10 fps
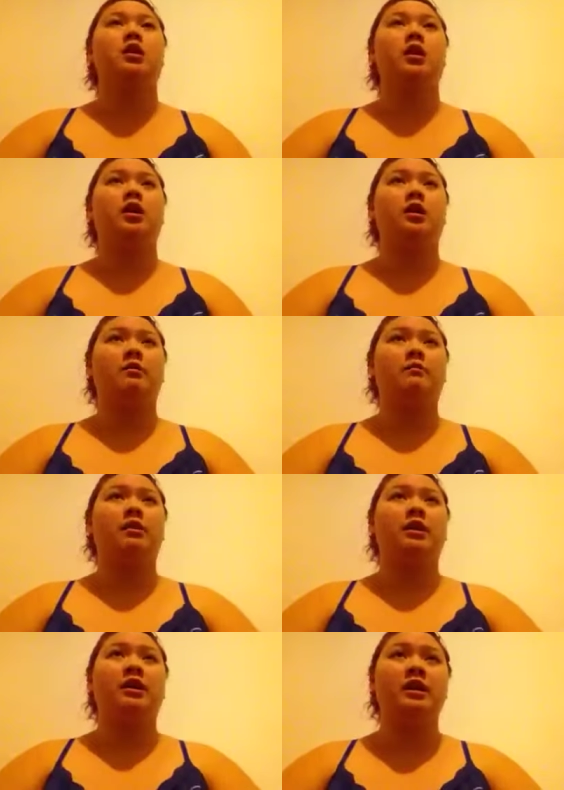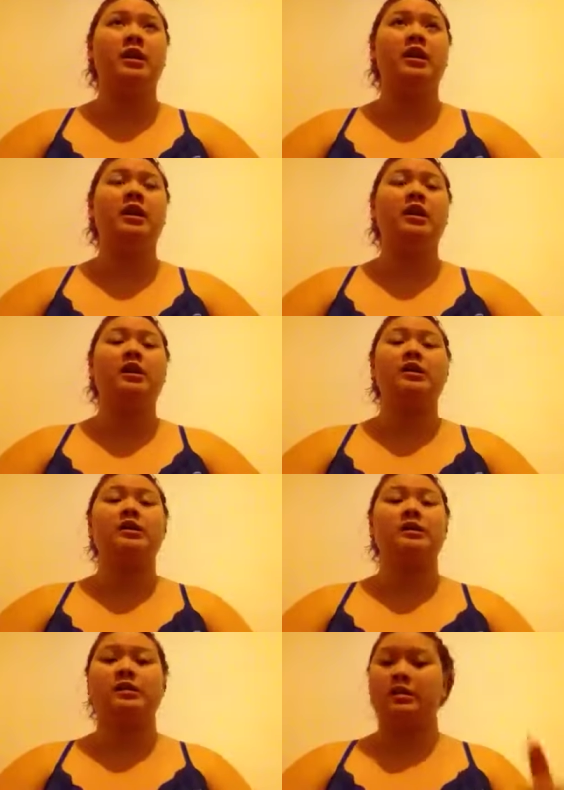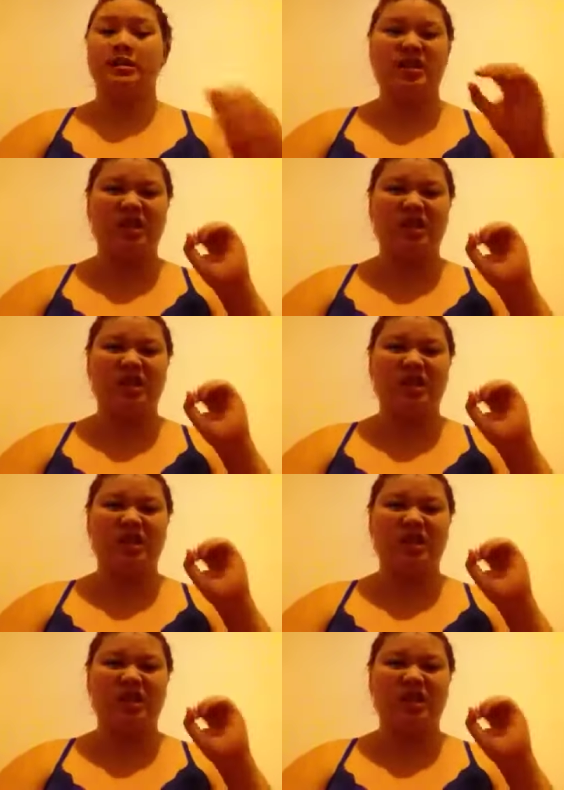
Um, he is